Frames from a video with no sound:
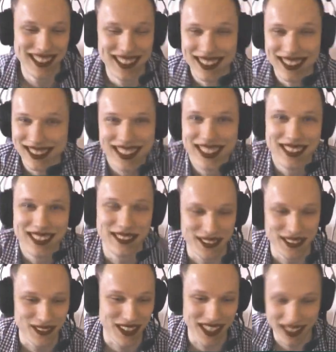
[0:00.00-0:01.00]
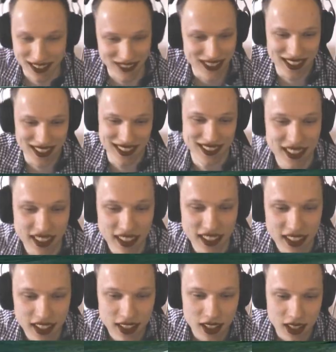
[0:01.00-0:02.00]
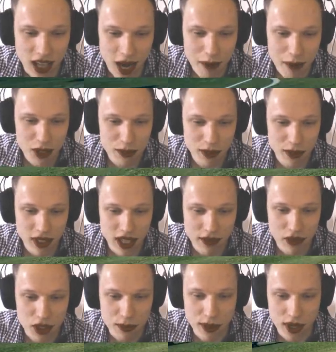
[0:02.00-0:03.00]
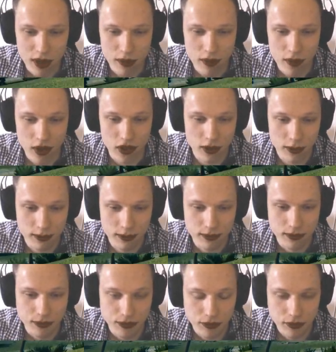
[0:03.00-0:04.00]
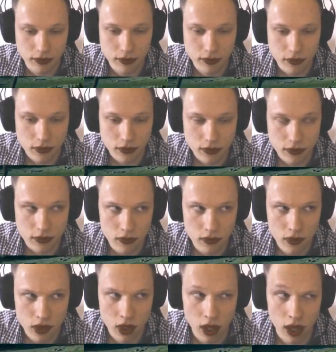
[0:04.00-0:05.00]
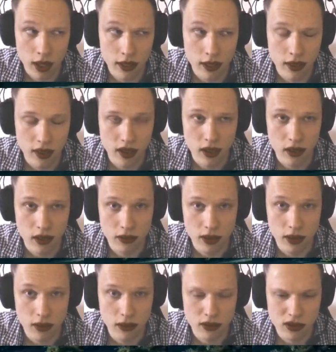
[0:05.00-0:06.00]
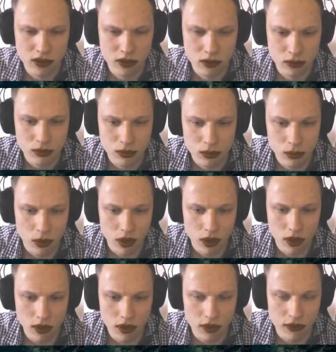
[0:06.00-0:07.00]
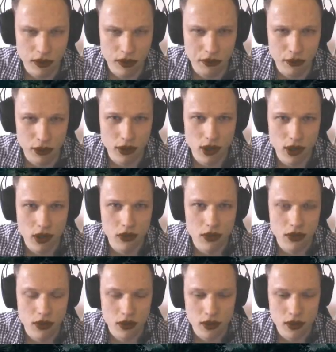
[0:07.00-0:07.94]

Silly of you, man, come on. How much money have you spent on WoT? I think around 150 euros?